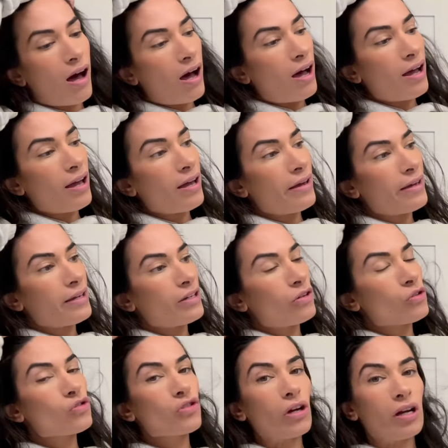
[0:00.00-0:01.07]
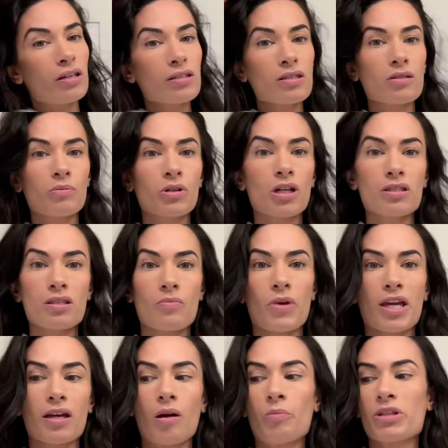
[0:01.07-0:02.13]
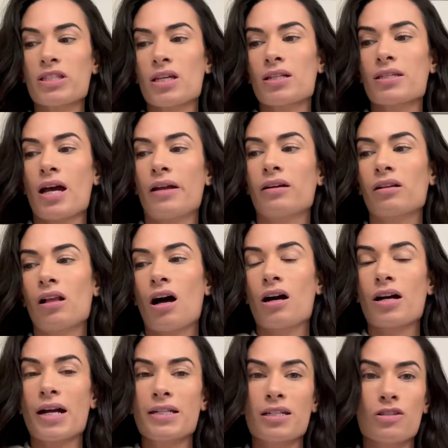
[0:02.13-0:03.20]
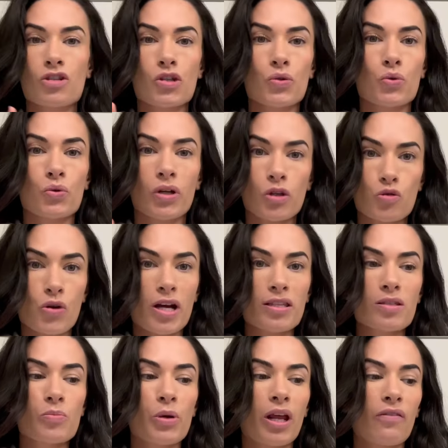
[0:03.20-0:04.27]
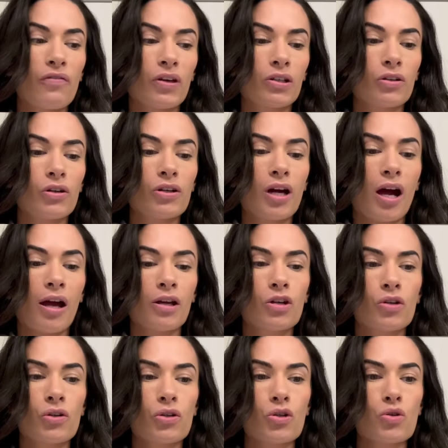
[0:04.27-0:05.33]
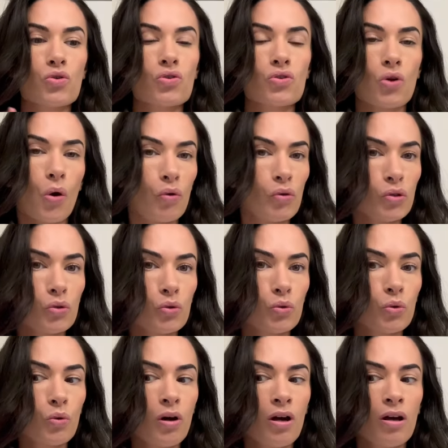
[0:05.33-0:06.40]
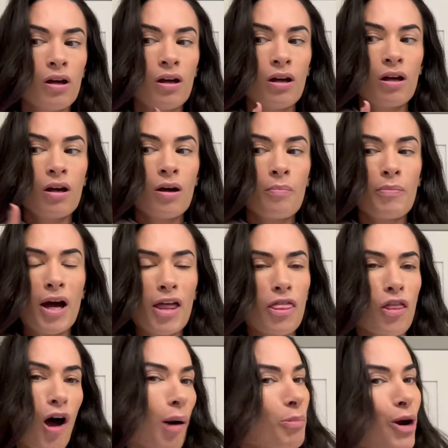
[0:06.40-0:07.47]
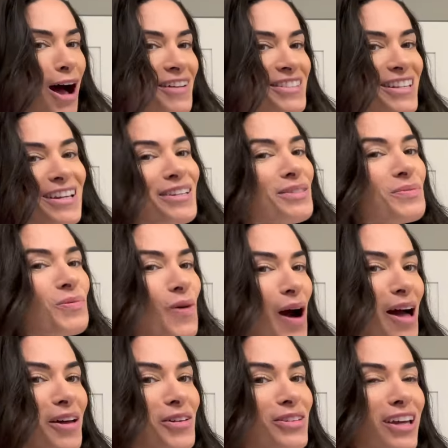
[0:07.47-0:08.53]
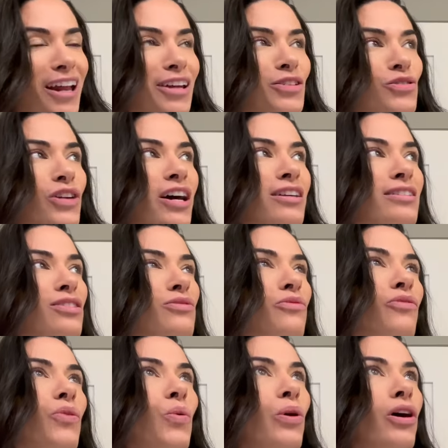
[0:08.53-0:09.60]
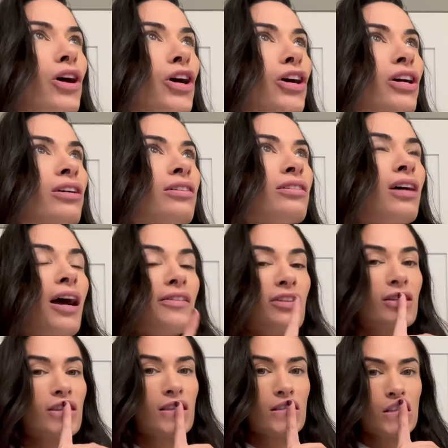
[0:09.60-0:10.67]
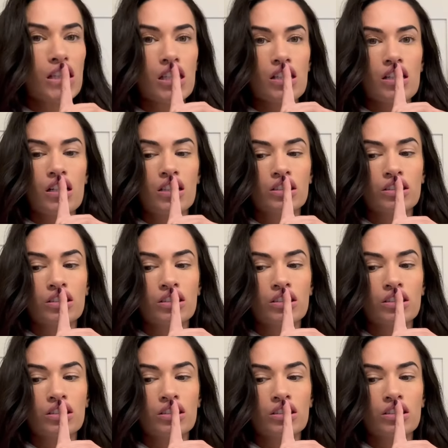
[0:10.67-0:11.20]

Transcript: I just put on some makeup. It's like ten o'clock. I need to get dressed, but I figured I could show you my thought process while getting dressed for, I think this is